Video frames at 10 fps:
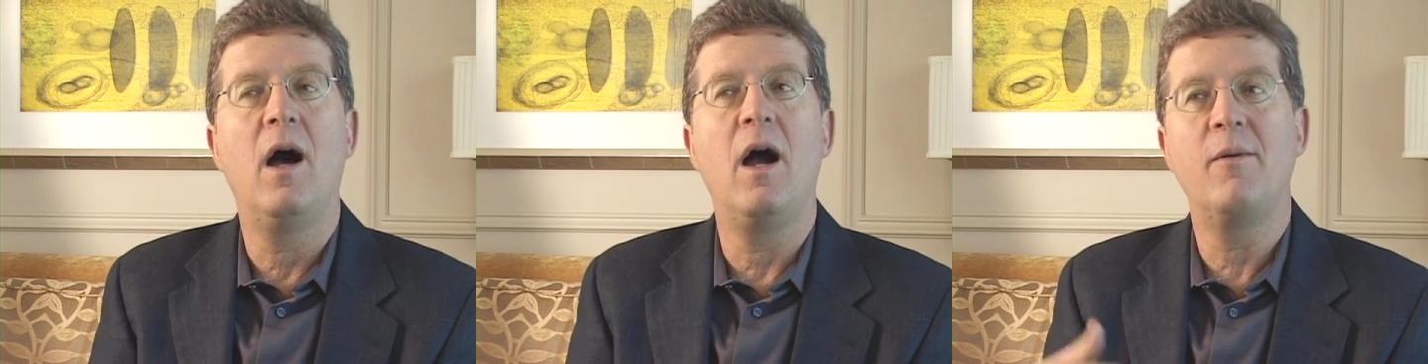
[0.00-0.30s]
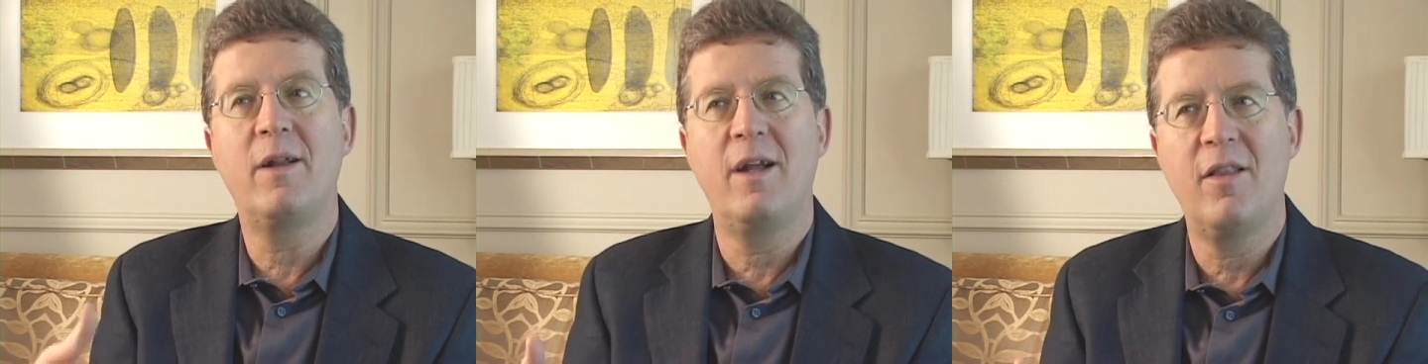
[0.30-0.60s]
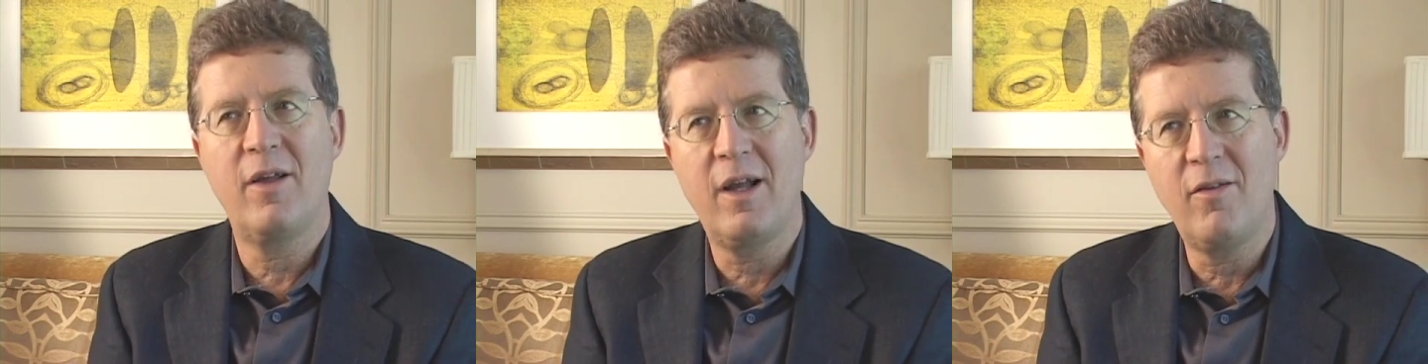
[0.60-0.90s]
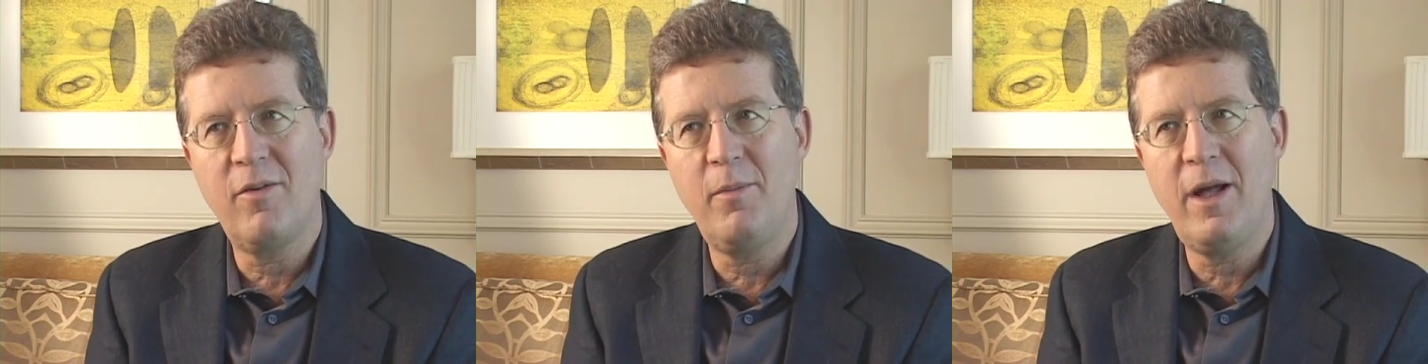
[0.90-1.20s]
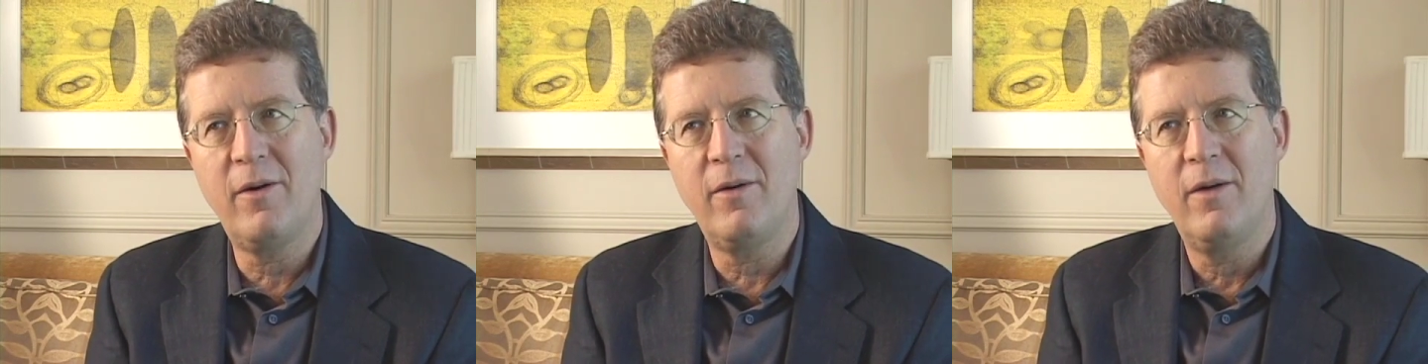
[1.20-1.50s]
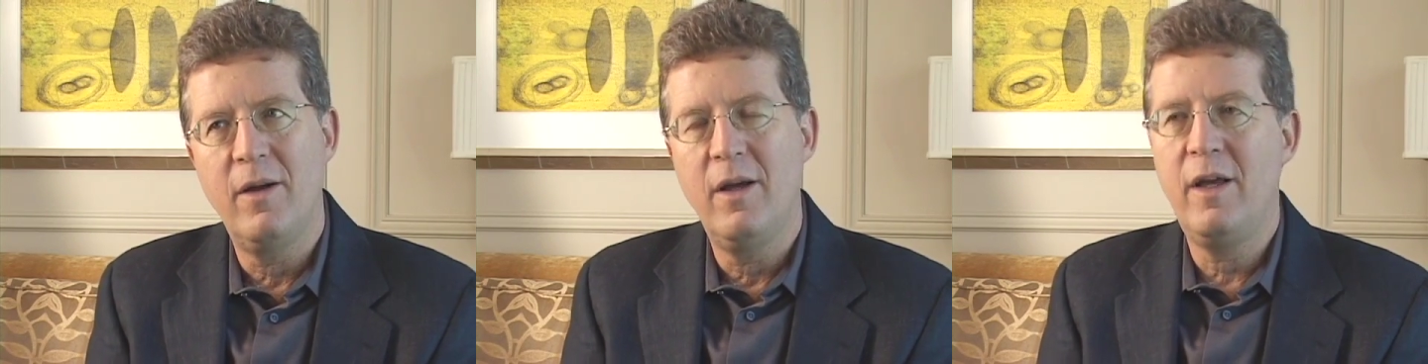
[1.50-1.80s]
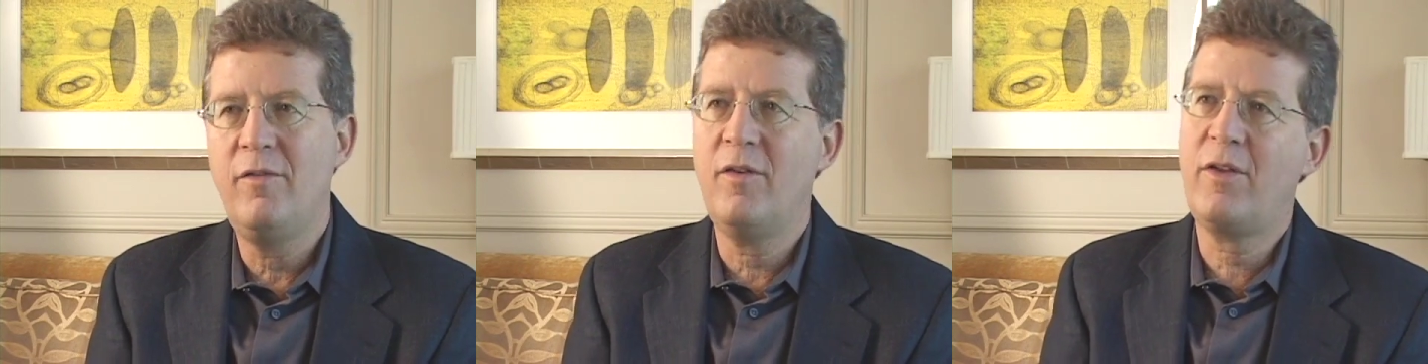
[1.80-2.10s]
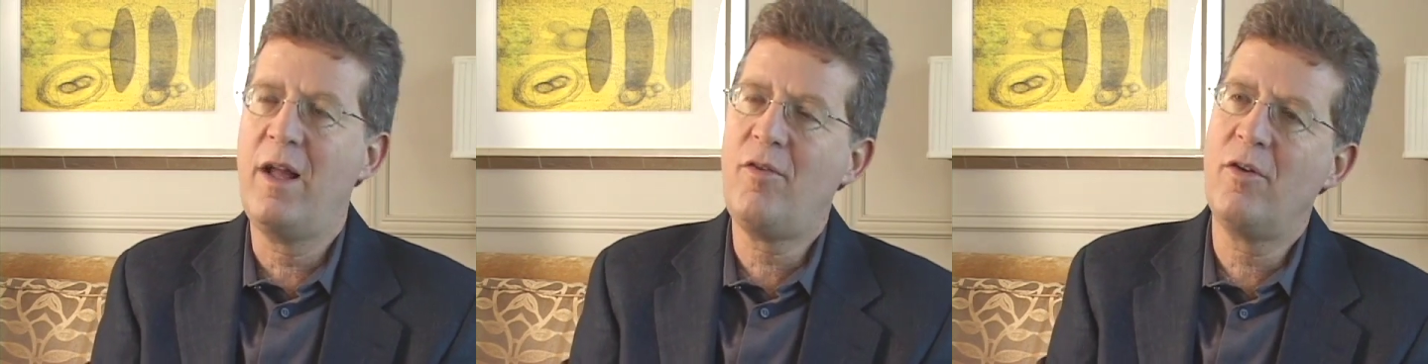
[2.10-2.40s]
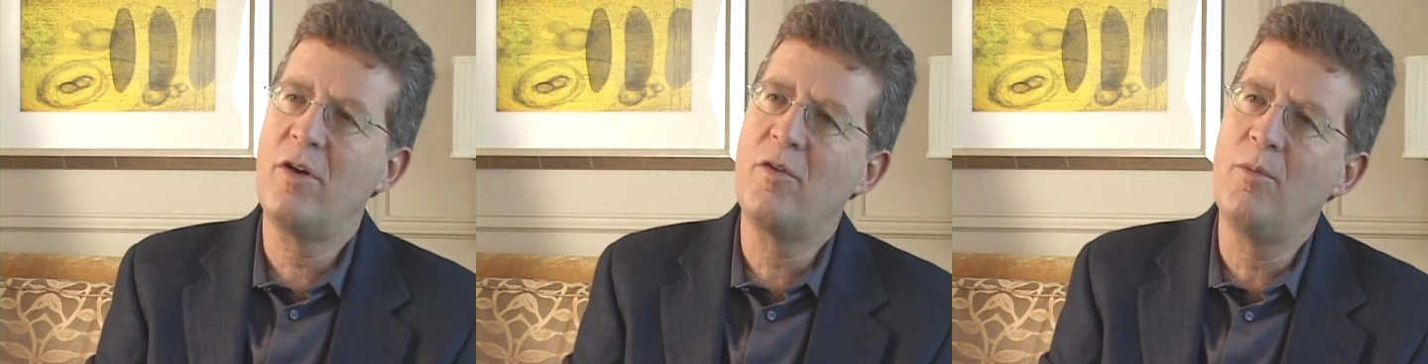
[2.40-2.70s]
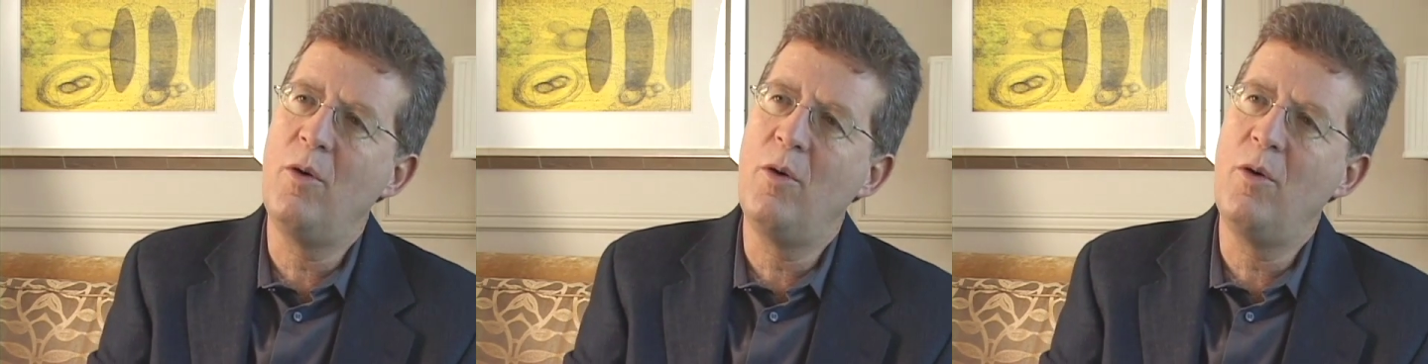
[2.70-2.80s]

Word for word: I will kill the cancer better. Sure. If this cancer is